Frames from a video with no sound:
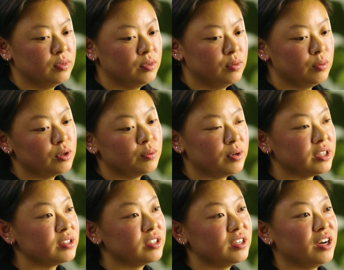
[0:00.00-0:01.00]
Well, one,
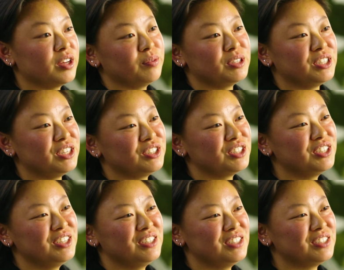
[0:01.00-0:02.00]
the
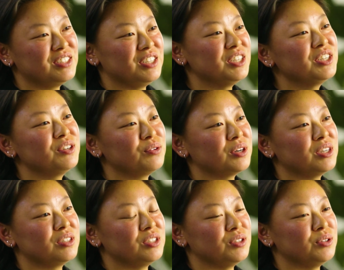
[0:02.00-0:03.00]
documentation is needed in order
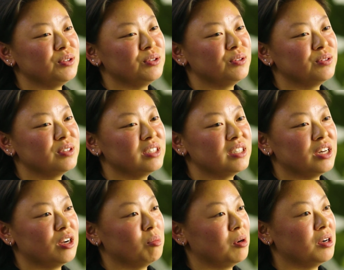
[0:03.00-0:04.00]
to get
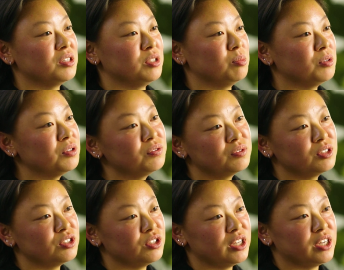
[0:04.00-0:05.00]
our products approved
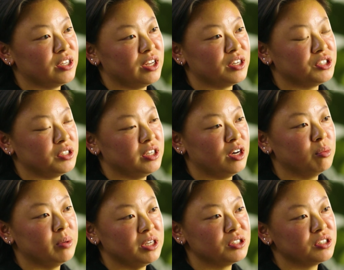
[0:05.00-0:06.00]
so they can actually help
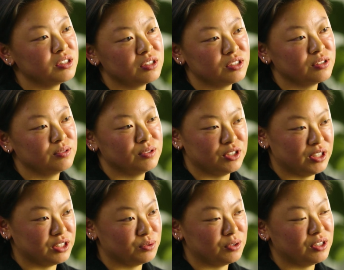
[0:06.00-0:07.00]
patients. So
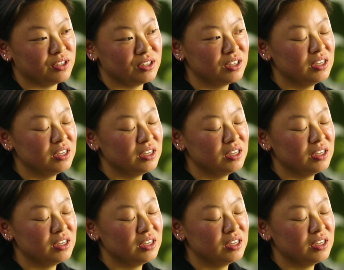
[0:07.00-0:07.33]
that's one.